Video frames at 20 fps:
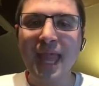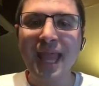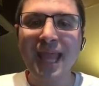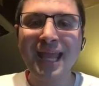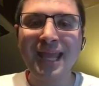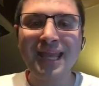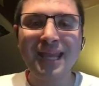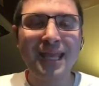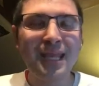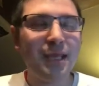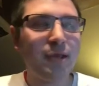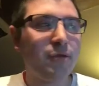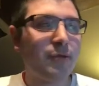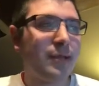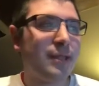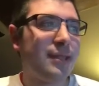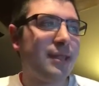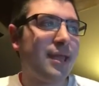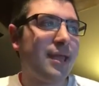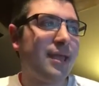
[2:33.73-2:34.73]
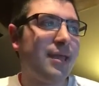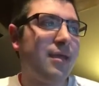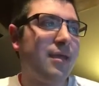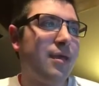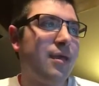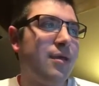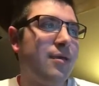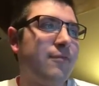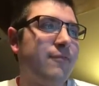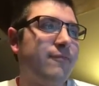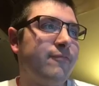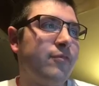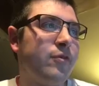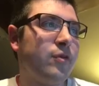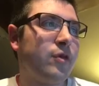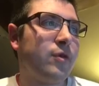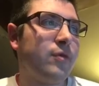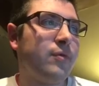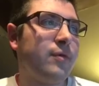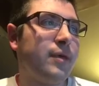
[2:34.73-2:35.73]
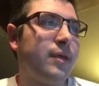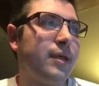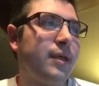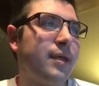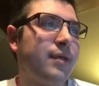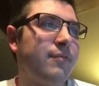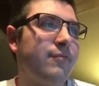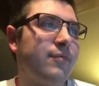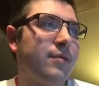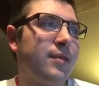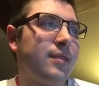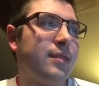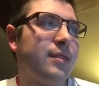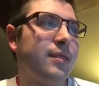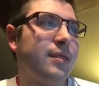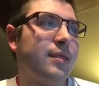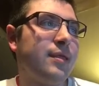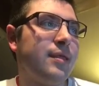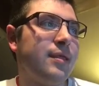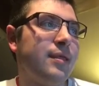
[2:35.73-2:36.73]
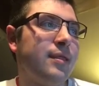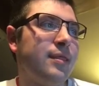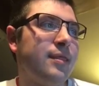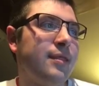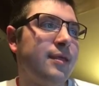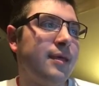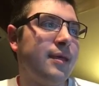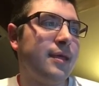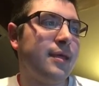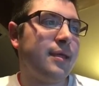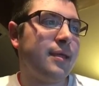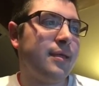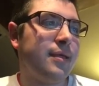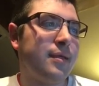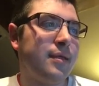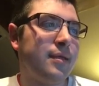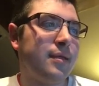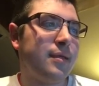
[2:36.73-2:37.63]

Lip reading: And here is a photo of the